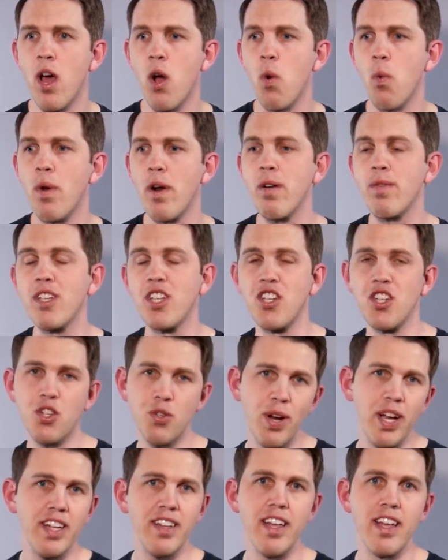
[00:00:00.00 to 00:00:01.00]
we're
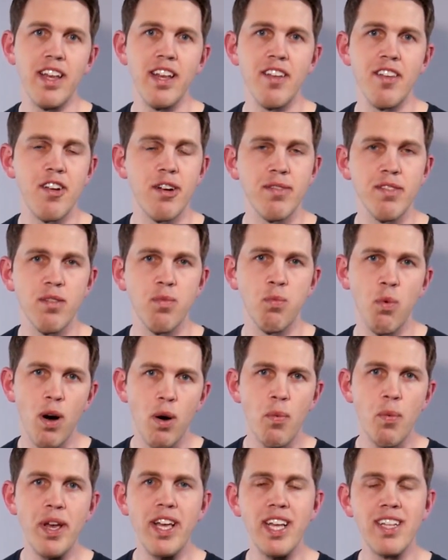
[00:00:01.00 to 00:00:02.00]
restricted in terms of
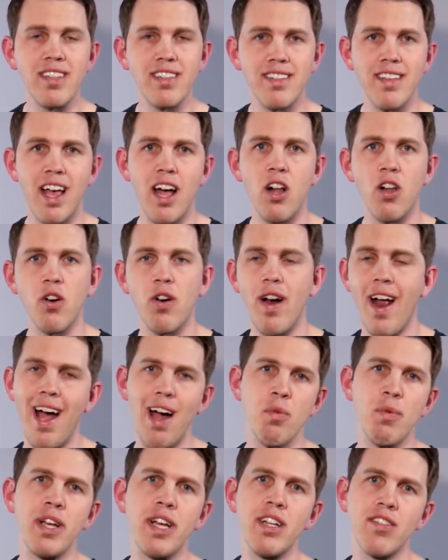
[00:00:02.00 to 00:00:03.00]
what we can sell or how
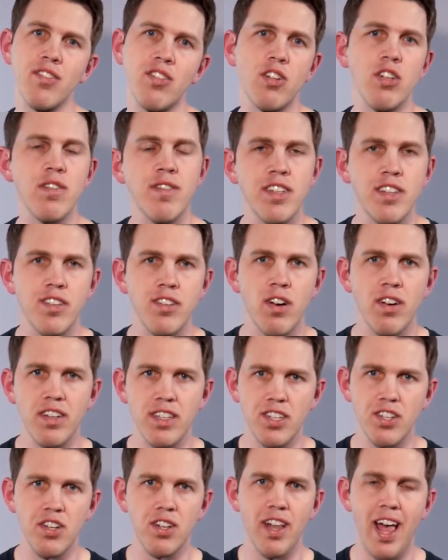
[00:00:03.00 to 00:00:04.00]
we can service our
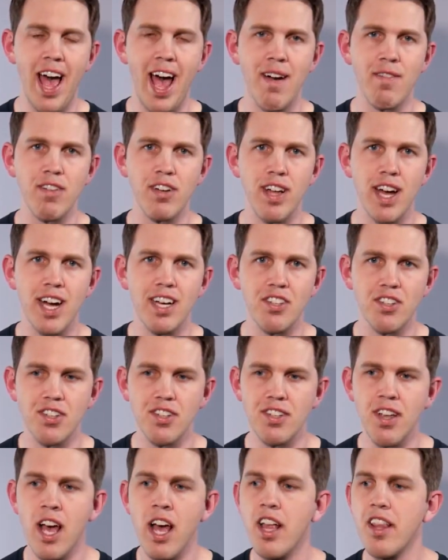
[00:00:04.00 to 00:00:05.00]
digital advertisers.